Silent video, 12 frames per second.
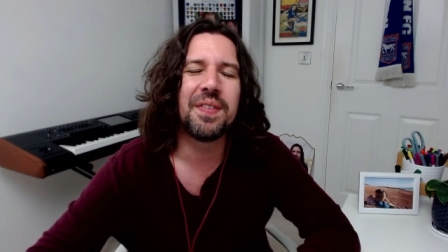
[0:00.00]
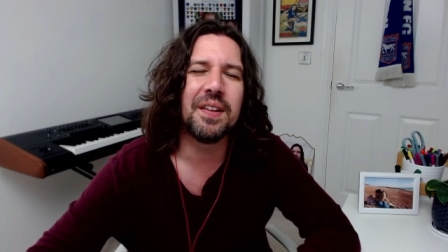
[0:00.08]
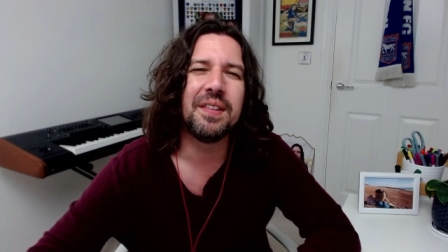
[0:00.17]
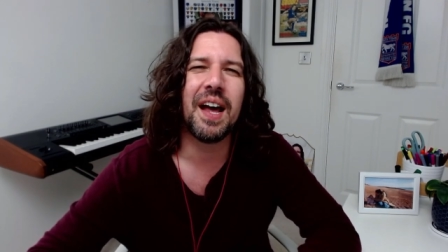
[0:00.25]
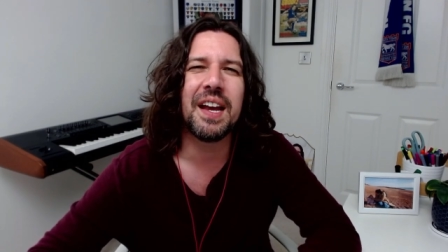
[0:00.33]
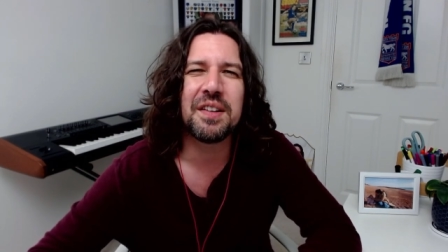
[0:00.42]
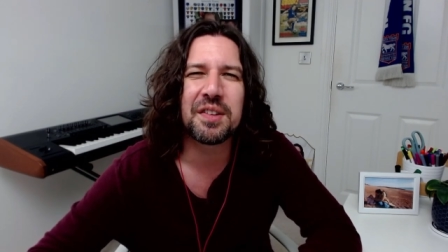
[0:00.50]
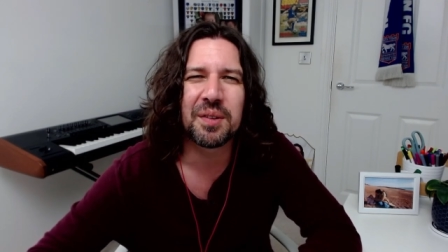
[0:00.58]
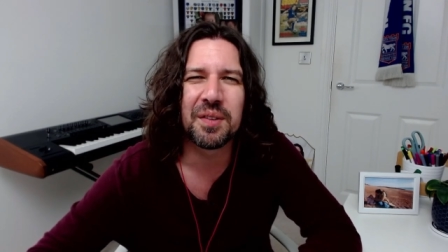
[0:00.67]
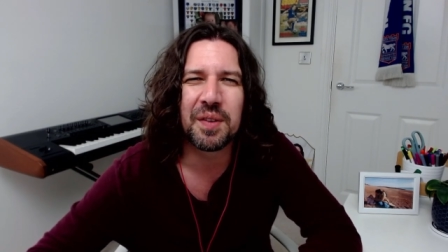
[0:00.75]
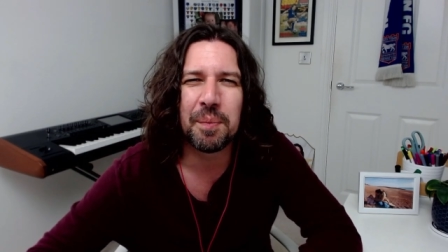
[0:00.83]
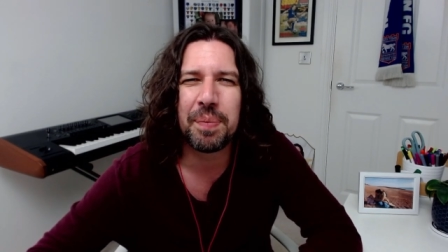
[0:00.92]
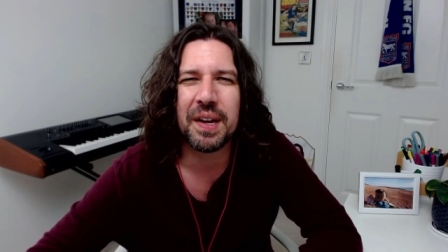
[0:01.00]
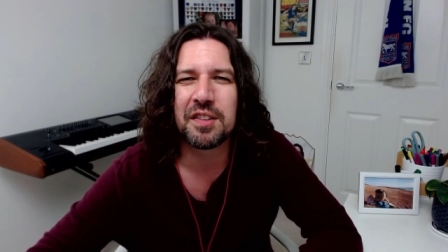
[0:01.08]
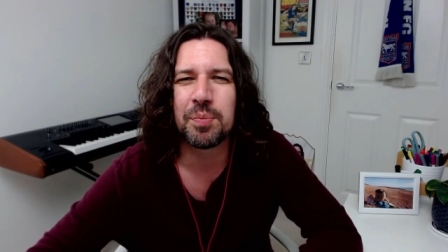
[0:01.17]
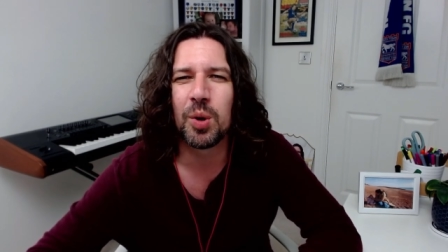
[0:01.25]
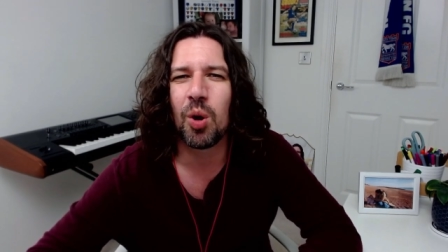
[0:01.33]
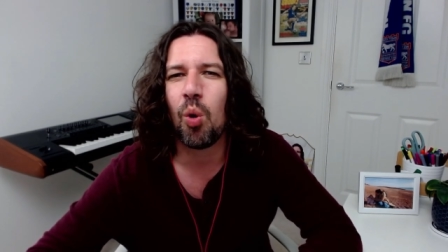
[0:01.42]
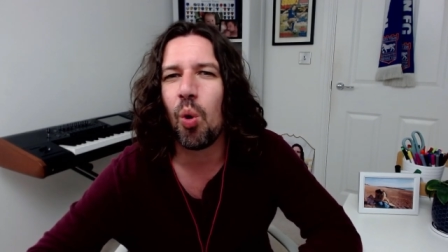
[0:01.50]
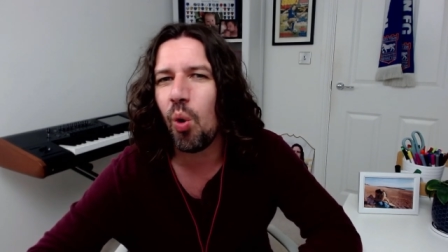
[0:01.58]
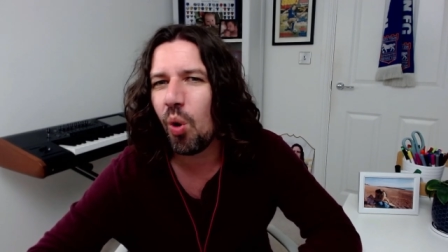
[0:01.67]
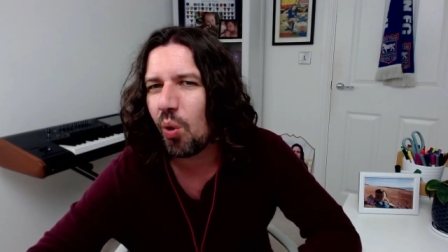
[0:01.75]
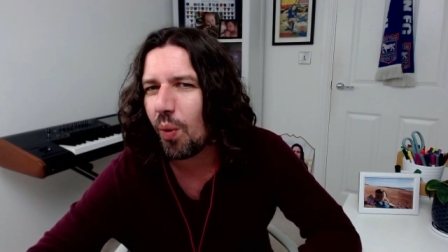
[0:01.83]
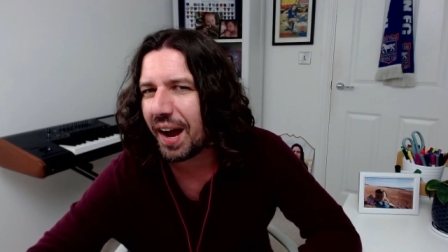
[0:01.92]
the nature of the beast will
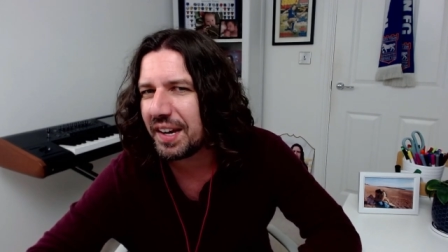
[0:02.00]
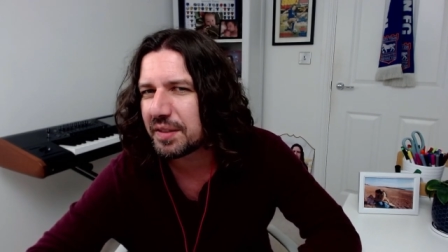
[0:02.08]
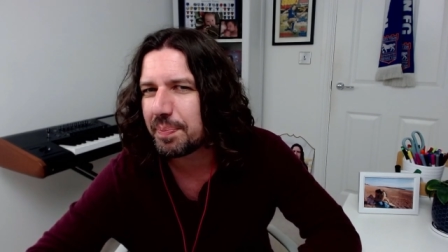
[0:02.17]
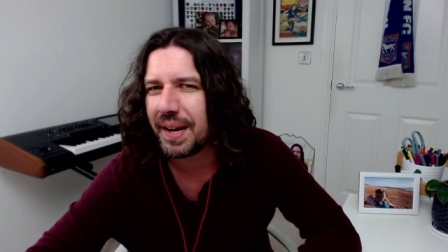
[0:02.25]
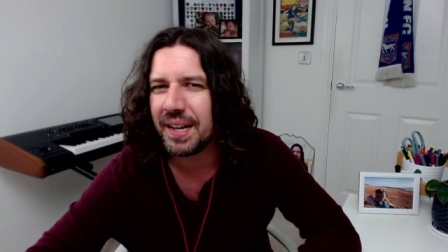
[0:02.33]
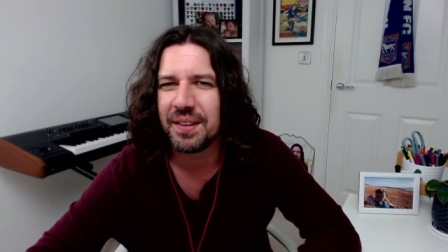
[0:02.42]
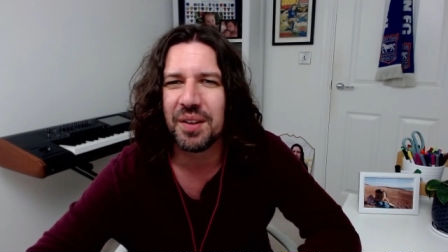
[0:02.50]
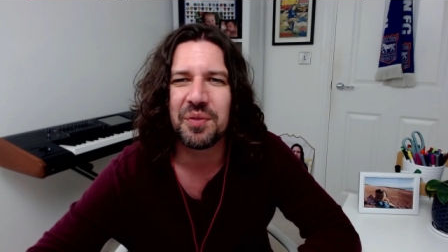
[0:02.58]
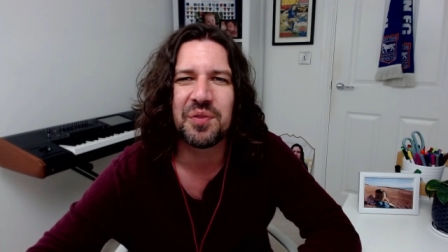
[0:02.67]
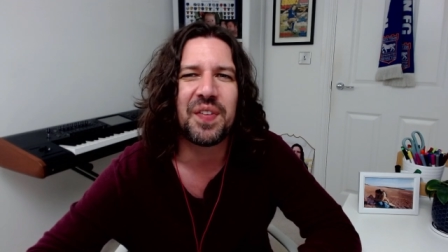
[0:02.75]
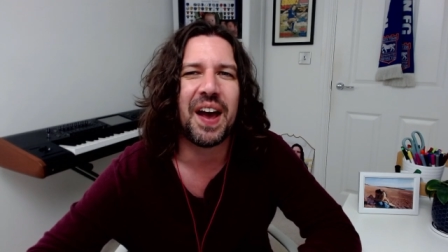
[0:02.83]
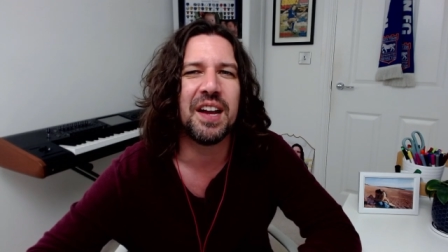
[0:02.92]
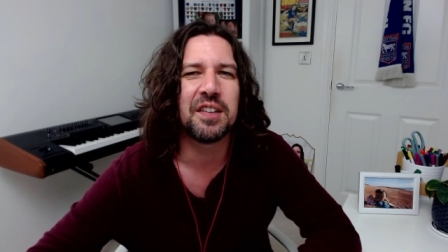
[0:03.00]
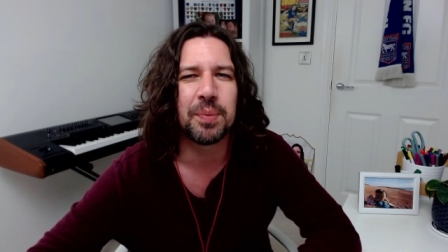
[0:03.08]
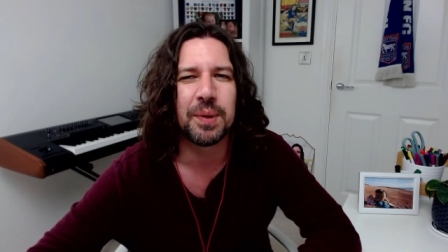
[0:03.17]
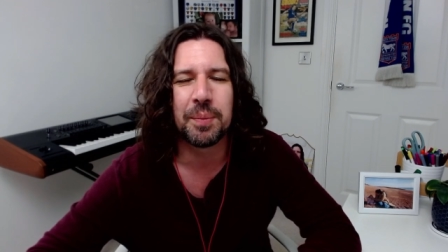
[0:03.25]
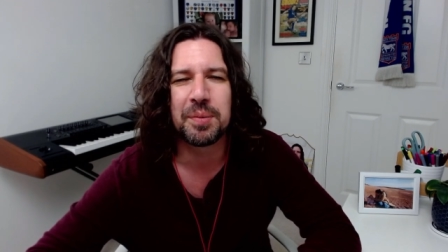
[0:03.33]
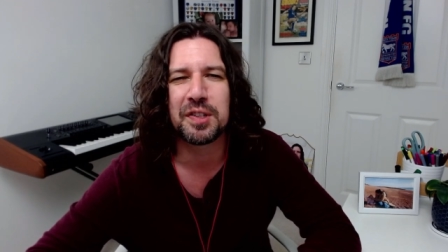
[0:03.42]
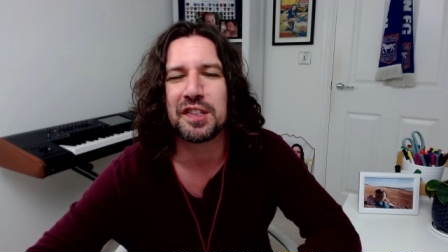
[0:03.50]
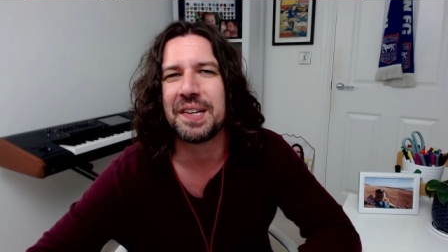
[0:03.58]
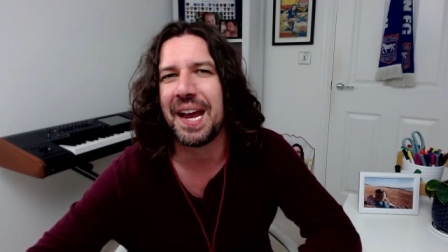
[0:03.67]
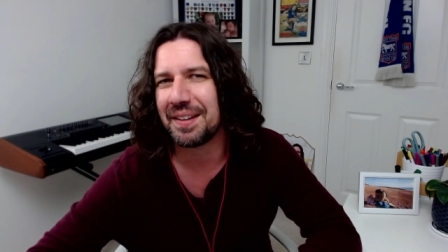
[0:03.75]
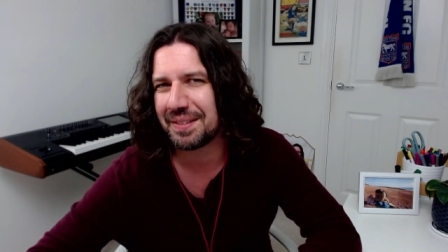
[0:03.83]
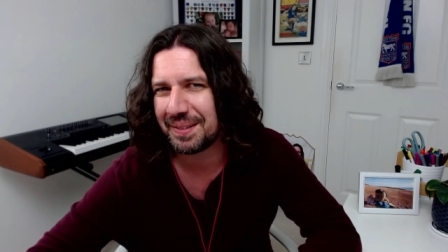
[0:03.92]
always mean that fans will
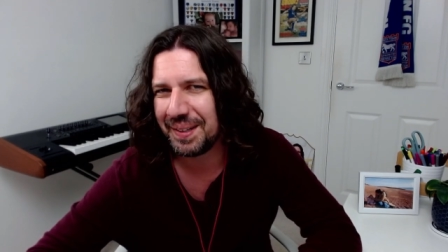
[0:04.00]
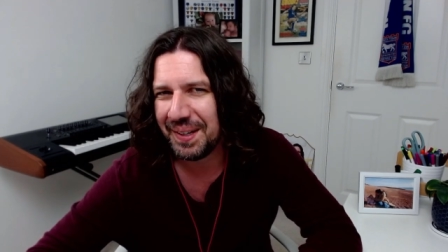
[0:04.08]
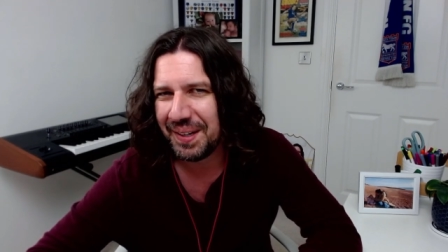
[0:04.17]
obsess